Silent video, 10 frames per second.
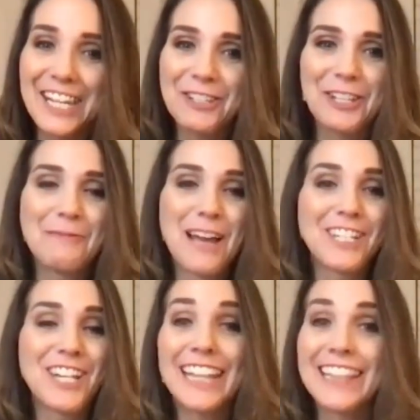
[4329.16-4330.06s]
Thank you so
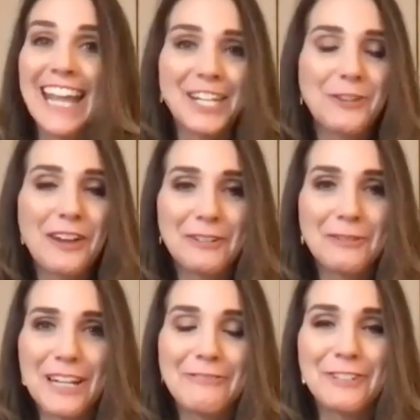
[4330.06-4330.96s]
much. And thank you
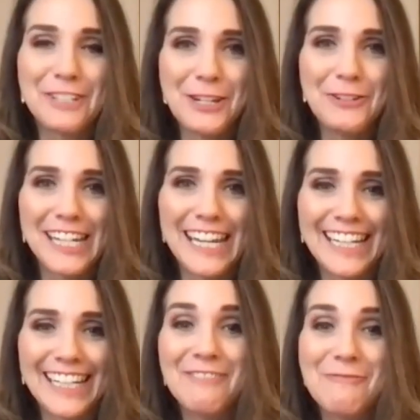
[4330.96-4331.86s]
everyone for tuning
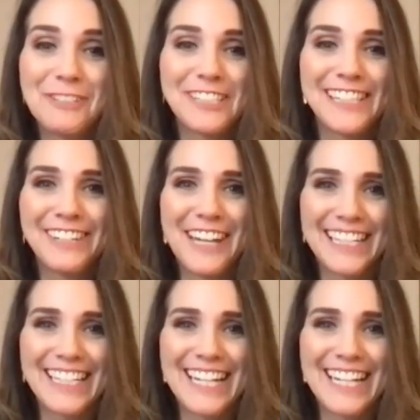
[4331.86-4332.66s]
in. We'll see you next